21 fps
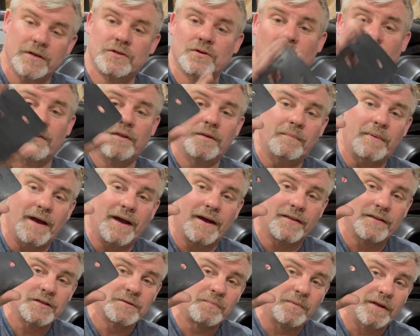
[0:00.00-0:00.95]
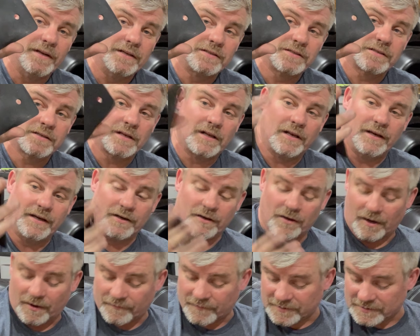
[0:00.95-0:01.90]
sure that the back of this plate's cleaned
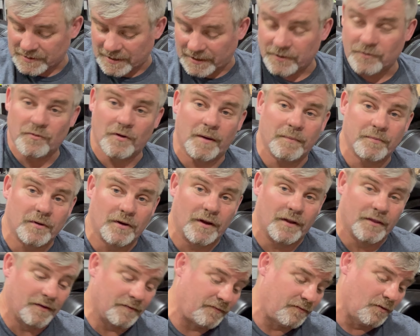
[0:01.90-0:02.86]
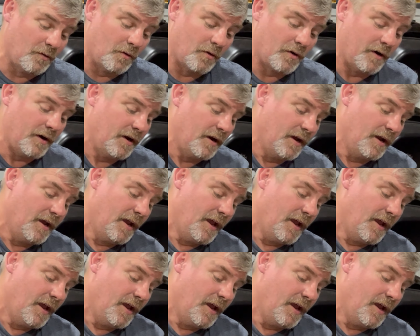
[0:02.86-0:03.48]
off because I dropped it on the floor.